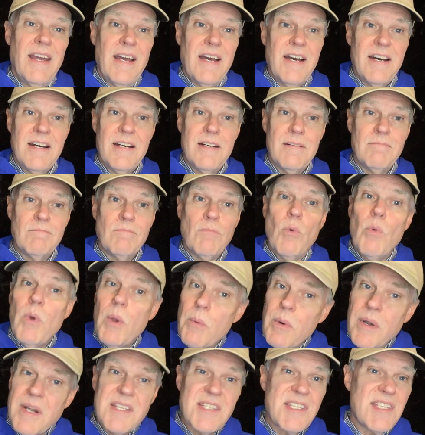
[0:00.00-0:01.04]
Um, we
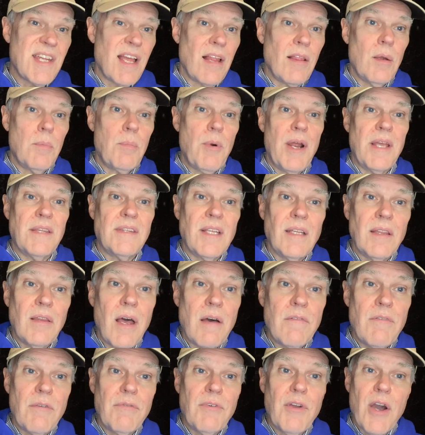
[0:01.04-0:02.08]
want to celebrate the
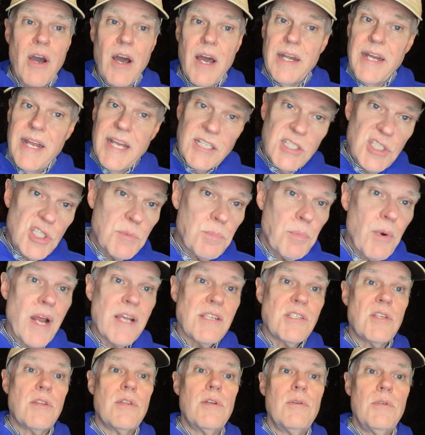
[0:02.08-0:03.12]
love of God
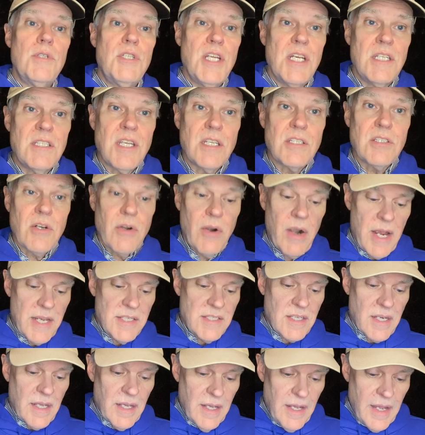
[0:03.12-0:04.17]
expressed through Jesus
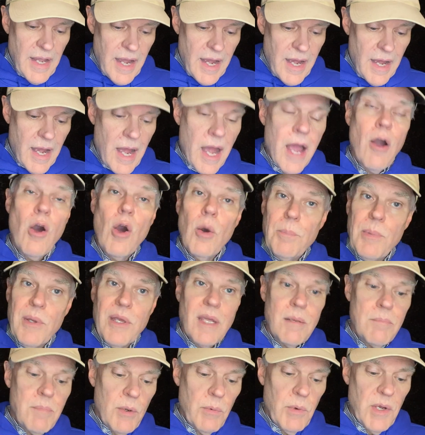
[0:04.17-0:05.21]
Christ. Uh, I hope you
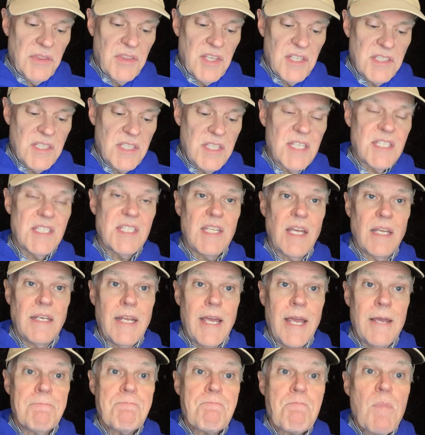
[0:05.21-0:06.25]
can be with us this
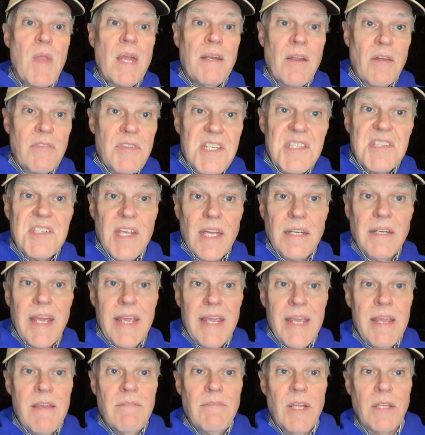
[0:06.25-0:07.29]
Sunday. Now, this Sunday
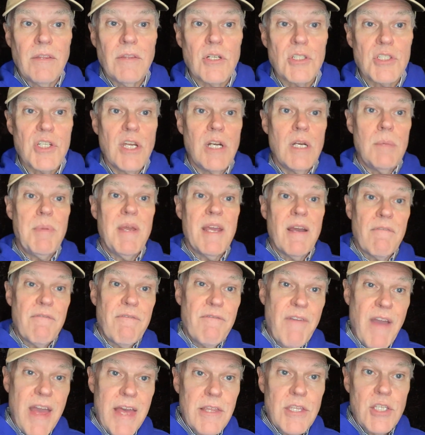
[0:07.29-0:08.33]
evening, there's going to be a
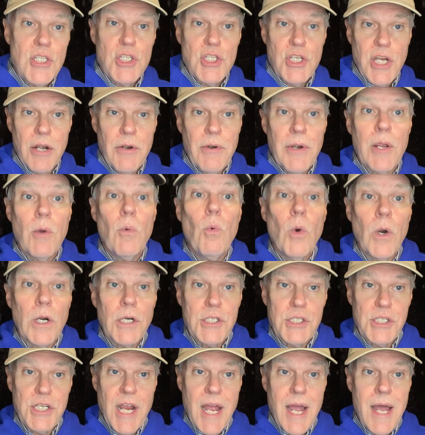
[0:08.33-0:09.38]
faith sharing
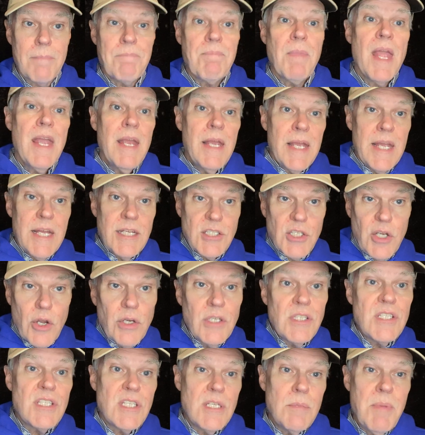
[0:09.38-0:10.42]
workshop. It's
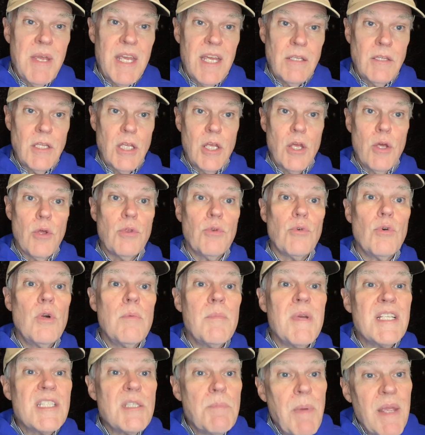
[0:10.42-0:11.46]
going to be in the youth
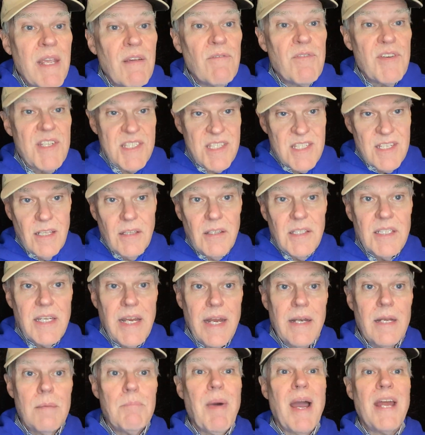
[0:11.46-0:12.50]
room. It's being
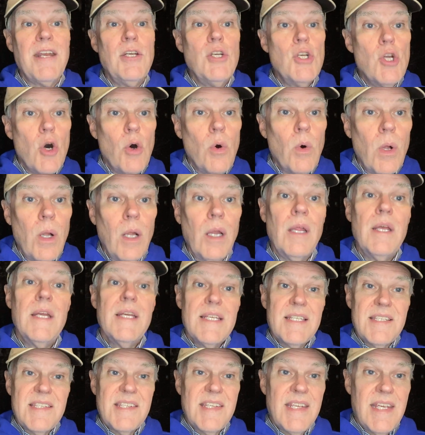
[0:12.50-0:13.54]
facilitated by Noel
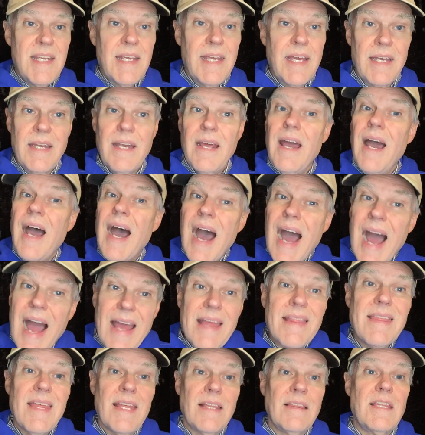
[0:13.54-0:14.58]
Segan.
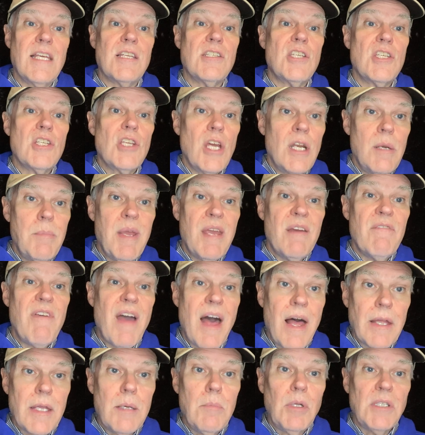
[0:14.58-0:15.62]
I think this is going to be a
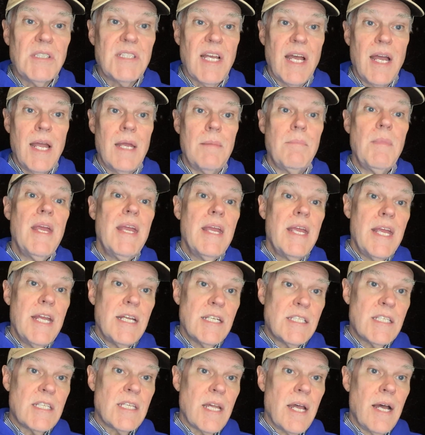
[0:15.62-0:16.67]
valuable time.
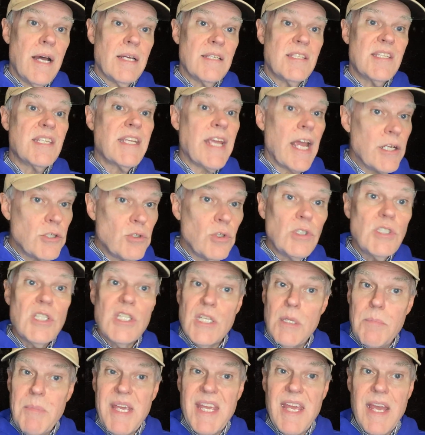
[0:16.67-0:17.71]
It's uh, scheduled
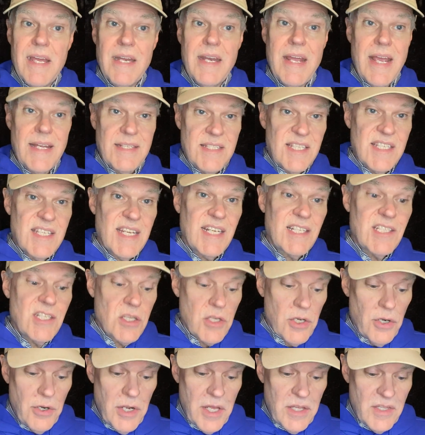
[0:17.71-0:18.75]
to begin at
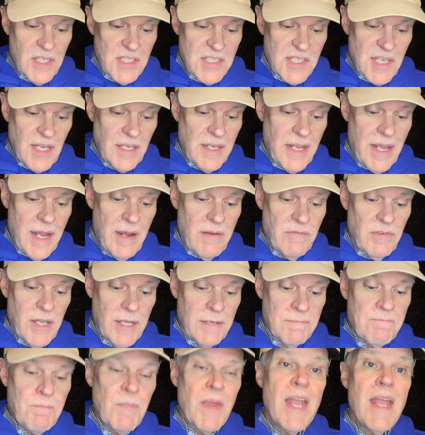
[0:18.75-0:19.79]
6.30 this Sunday
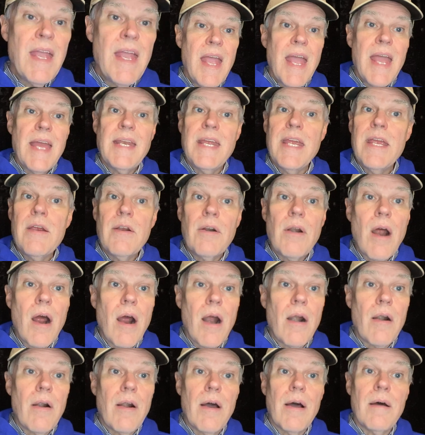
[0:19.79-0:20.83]
evening. And here
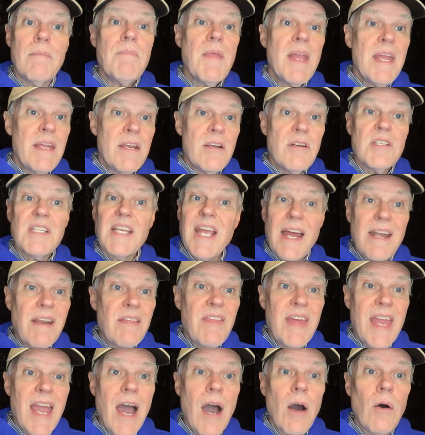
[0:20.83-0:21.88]
are uh, here's kind of
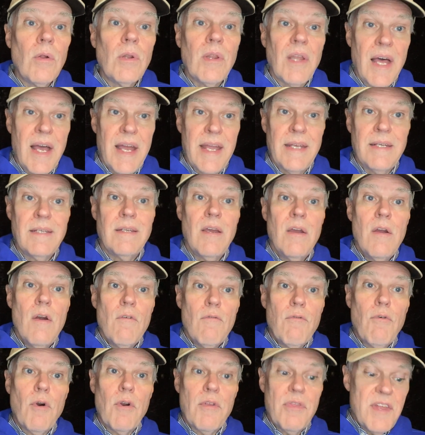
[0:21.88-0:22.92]
the outline
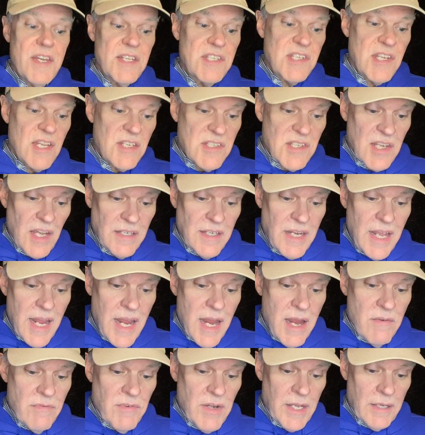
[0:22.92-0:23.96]
for this Sunday
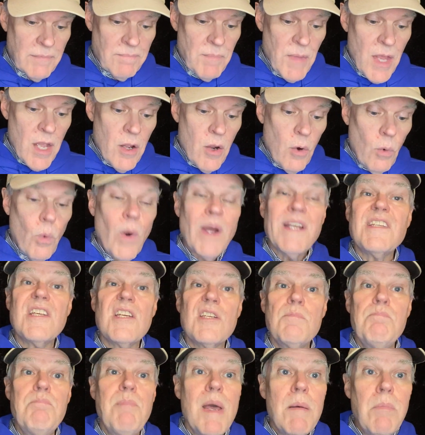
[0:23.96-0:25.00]
evening. What
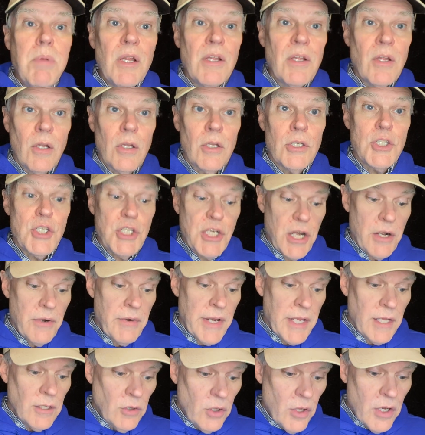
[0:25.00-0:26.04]
does biblical
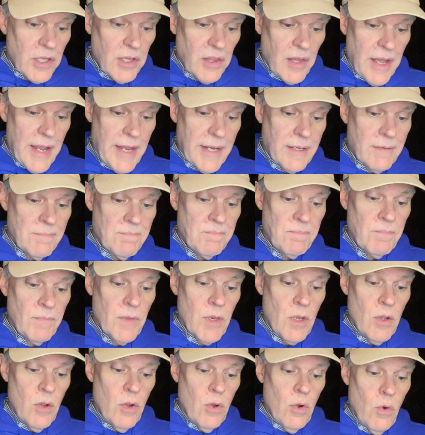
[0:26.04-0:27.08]
sharing look like?
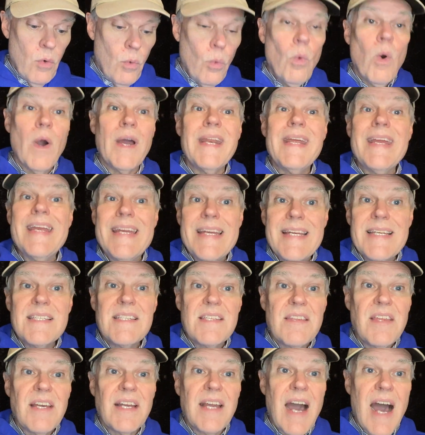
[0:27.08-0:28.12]
What
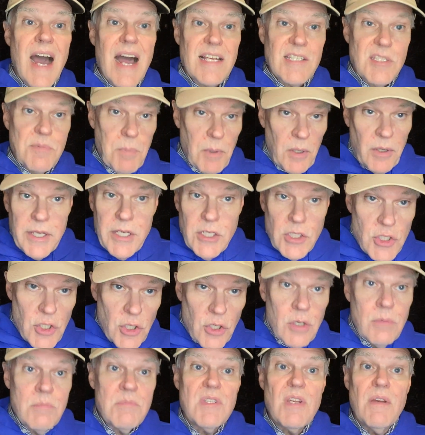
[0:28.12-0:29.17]
is the gospel in
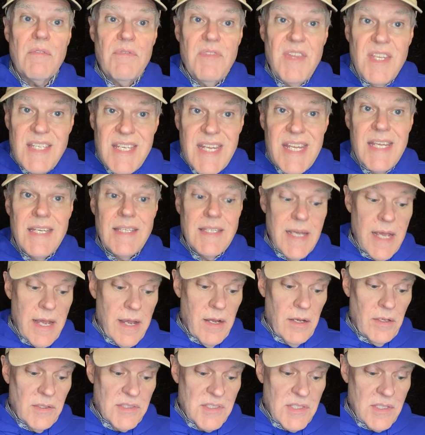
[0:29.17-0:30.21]
terms of the
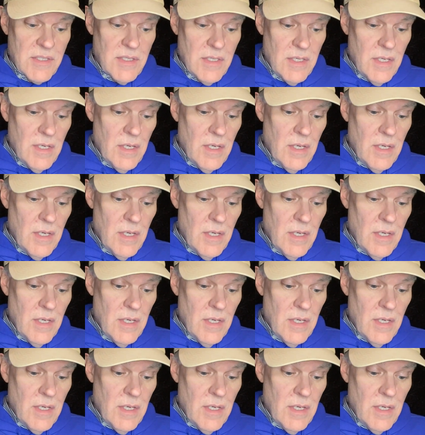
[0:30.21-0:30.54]
details?